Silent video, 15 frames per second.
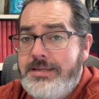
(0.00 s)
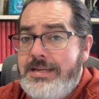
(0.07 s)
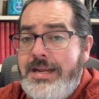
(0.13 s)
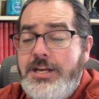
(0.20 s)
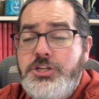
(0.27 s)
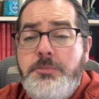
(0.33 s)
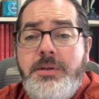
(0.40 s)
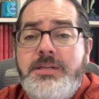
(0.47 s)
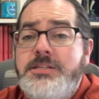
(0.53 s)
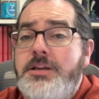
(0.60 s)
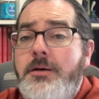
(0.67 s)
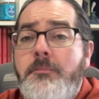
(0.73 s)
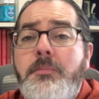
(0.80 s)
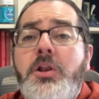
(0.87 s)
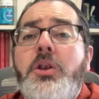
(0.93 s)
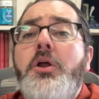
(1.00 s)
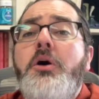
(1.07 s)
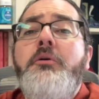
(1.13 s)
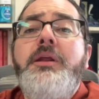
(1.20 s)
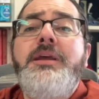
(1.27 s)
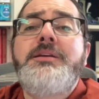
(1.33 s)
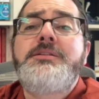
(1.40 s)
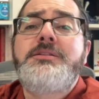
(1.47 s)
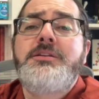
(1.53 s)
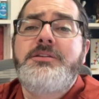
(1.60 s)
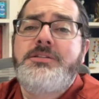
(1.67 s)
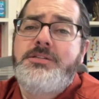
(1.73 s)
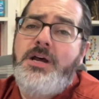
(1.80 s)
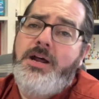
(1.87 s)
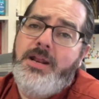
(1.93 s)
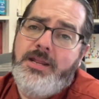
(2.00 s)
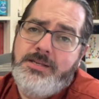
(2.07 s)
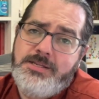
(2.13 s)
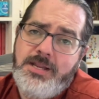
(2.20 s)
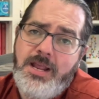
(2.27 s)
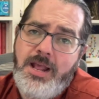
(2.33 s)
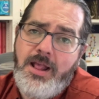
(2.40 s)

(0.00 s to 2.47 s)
teach me some melodious sonnet.